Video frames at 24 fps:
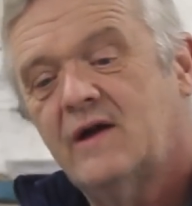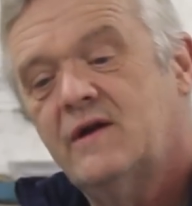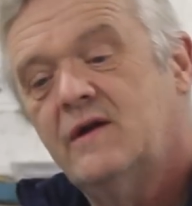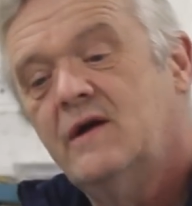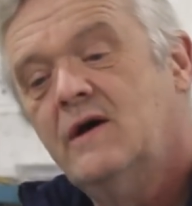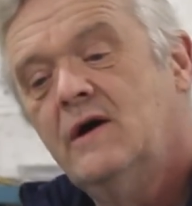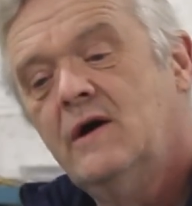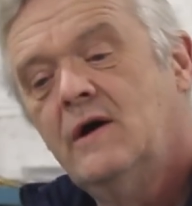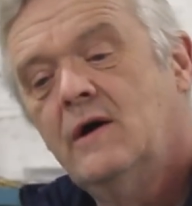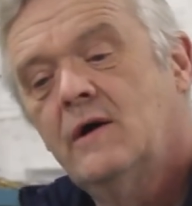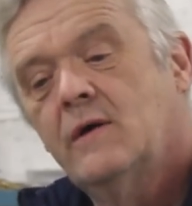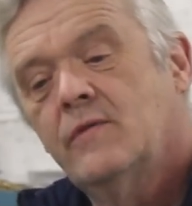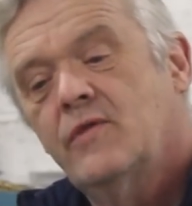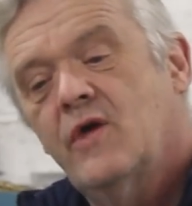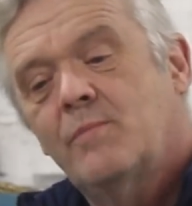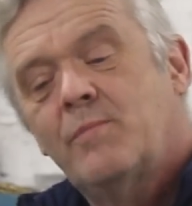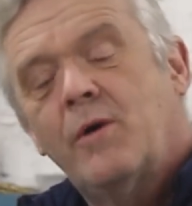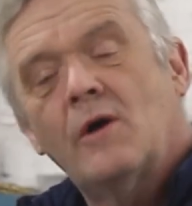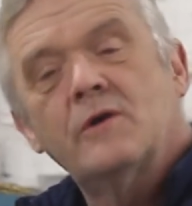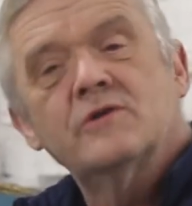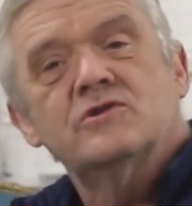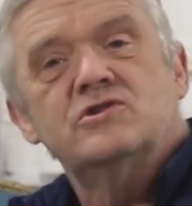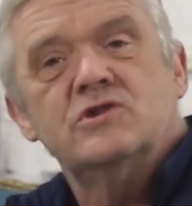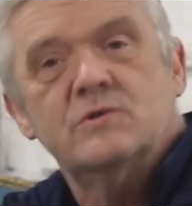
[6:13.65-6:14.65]
and the
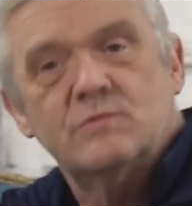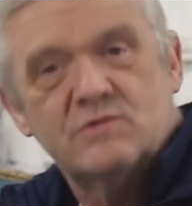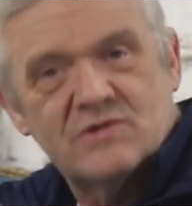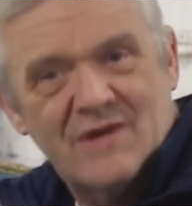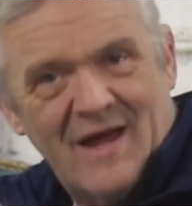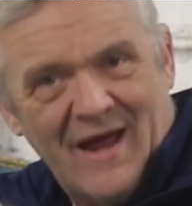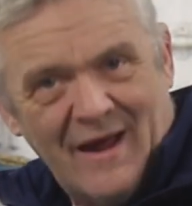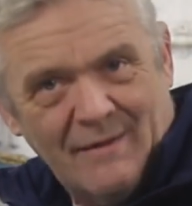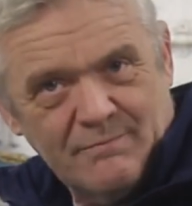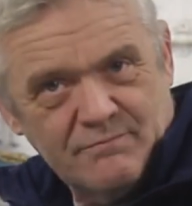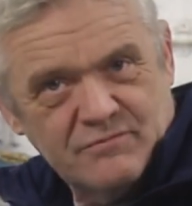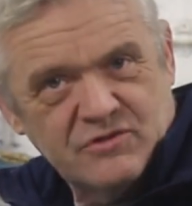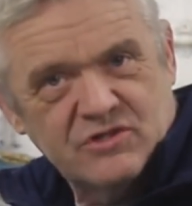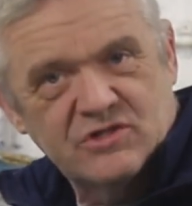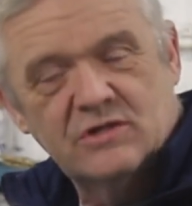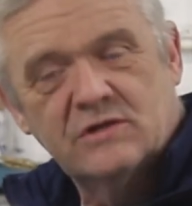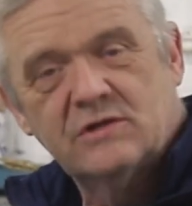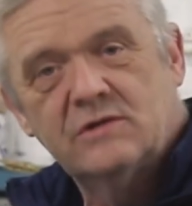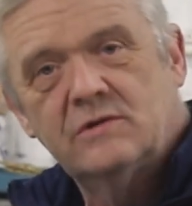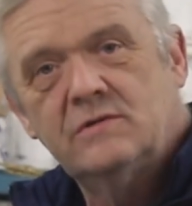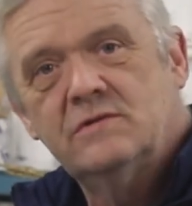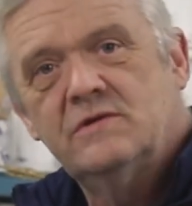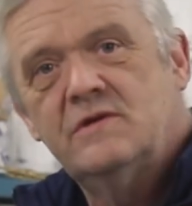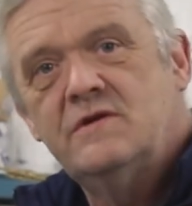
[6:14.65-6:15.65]
apology was
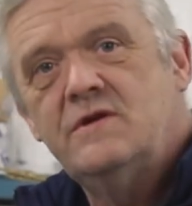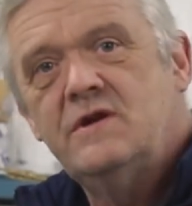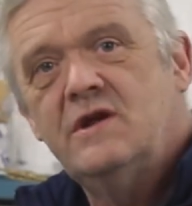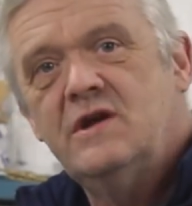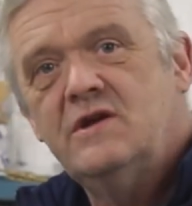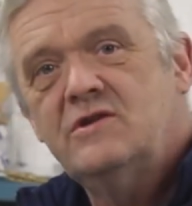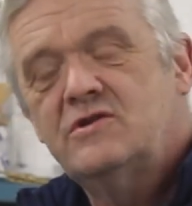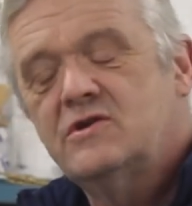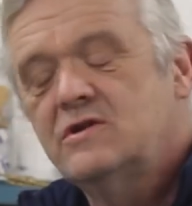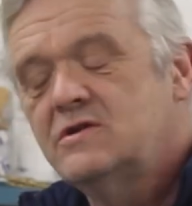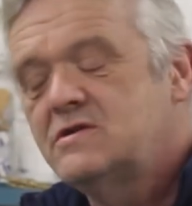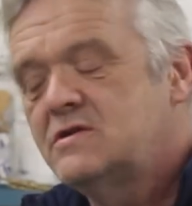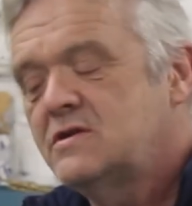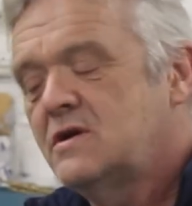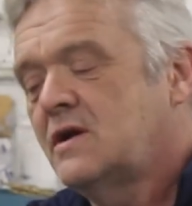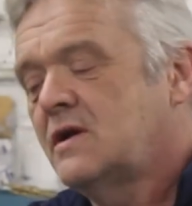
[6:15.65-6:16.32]
absolutely needed,